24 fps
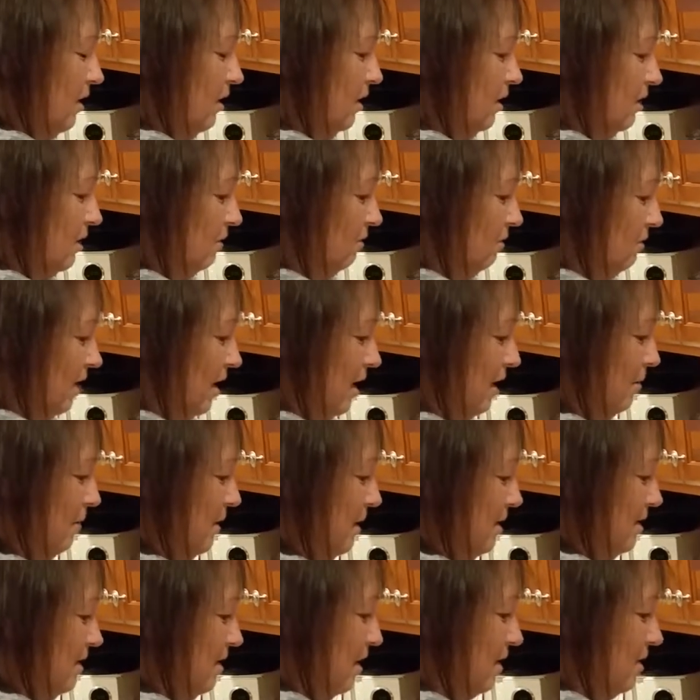little
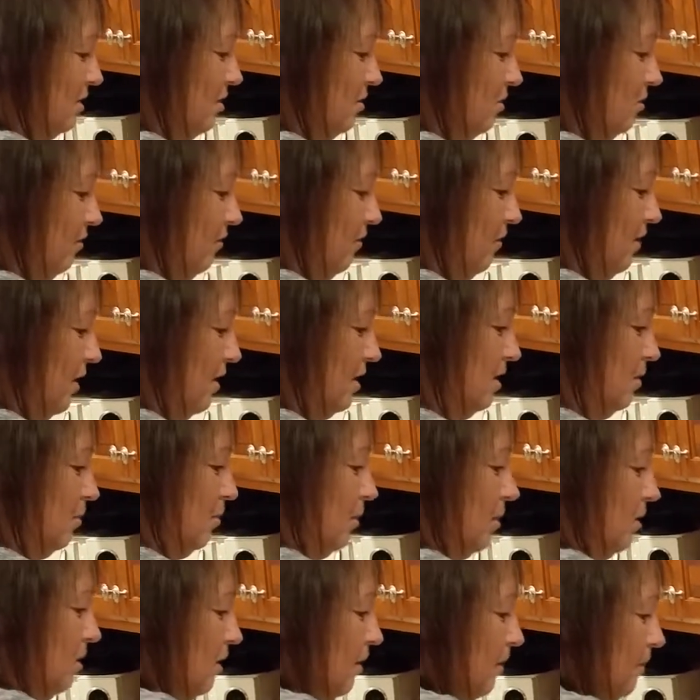comment section on
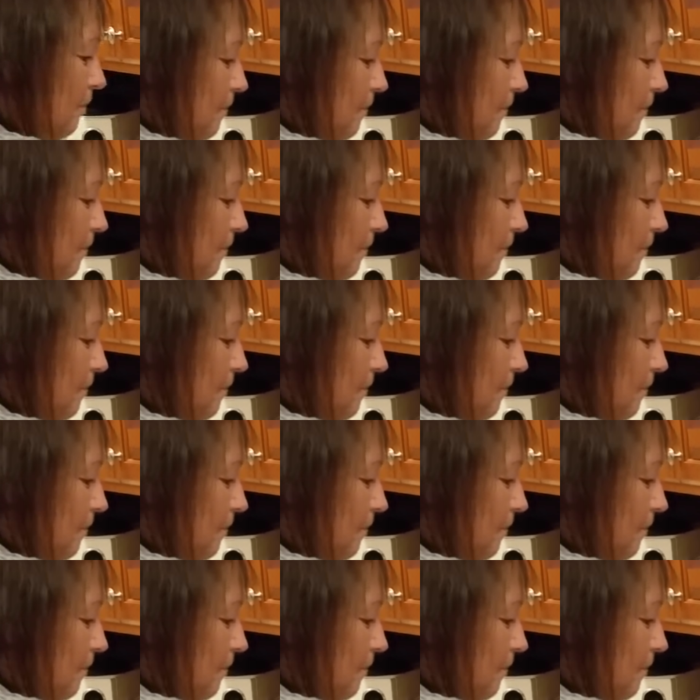Facebook,